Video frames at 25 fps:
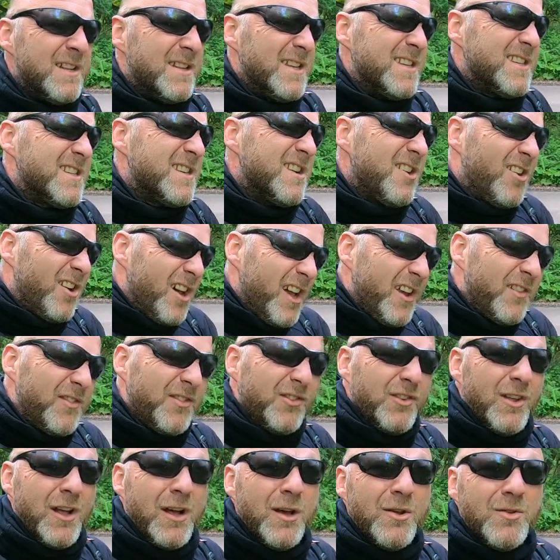this
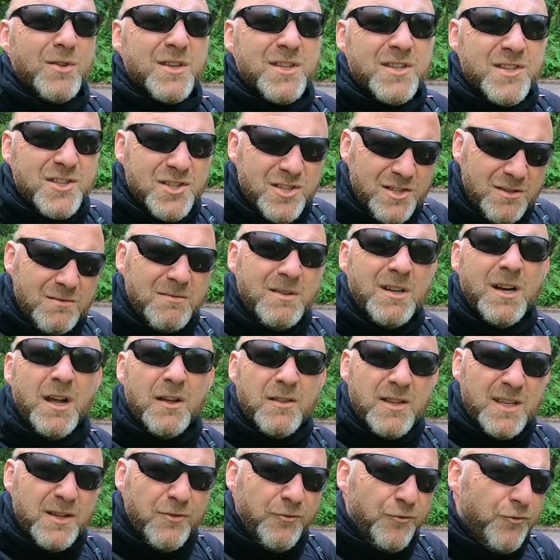lifestyle, this, you
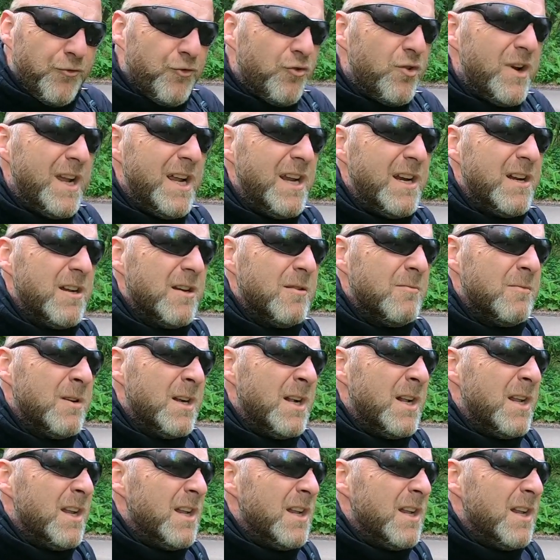know, this freedom,